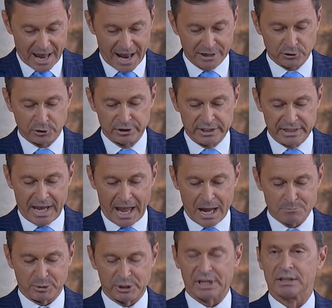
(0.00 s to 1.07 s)
Anthony
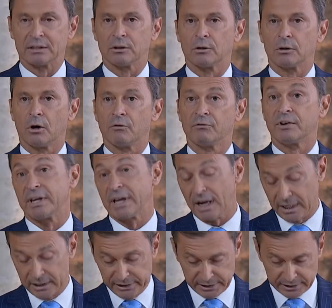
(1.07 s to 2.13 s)
Appiah, of
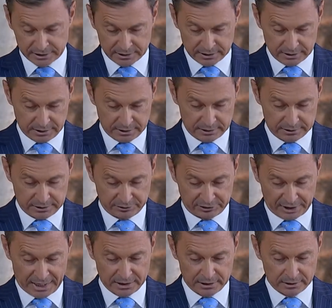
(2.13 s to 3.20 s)
Ghanaian
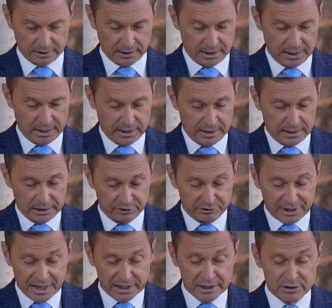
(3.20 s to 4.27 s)
descent, is
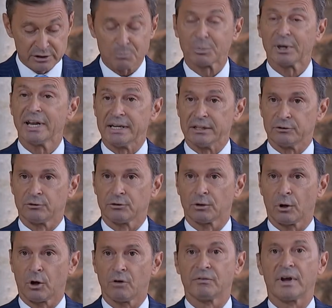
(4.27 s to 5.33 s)
taking the place
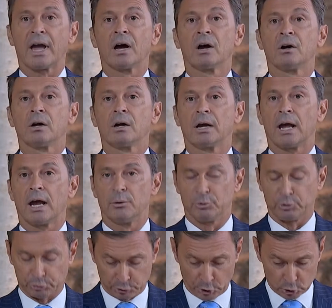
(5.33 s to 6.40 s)
of our
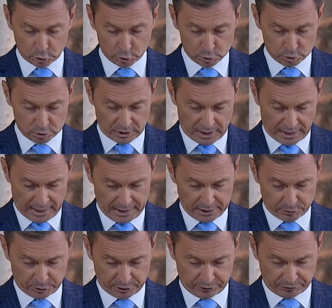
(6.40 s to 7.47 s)
Aristotle
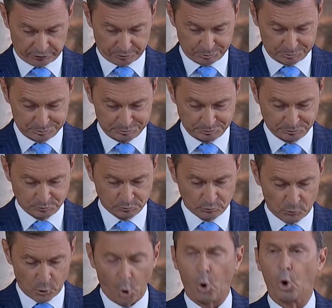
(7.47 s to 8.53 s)
address.
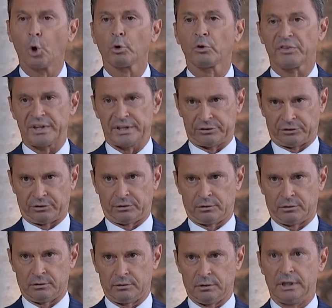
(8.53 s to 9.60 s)
All this
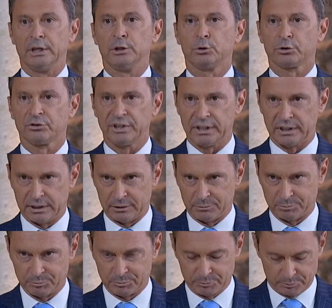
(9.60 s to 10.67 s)
in your city,
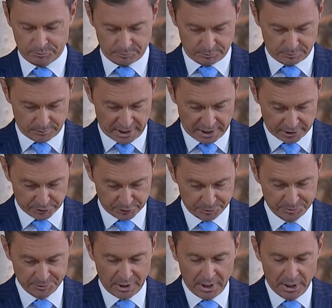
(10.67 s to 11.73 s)
Mayor,
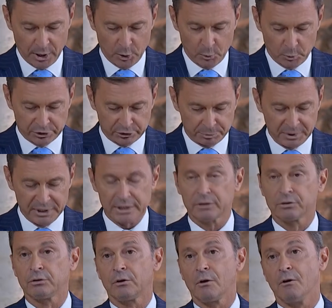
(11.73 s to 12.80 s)
which
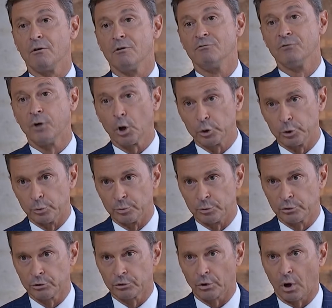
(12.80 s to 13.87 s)
speaks
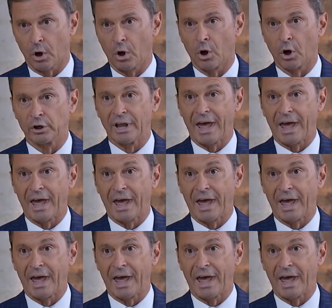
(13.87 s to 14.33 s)
volumes on